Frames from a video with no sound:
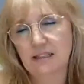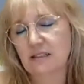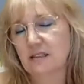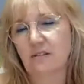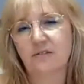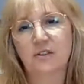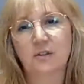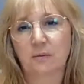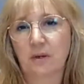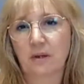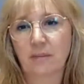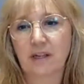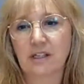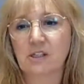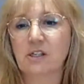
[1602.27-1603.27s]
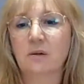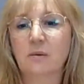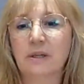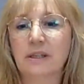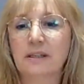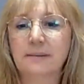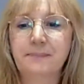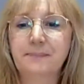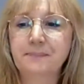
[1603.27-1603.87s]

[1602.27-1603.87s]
stuff to work magic with.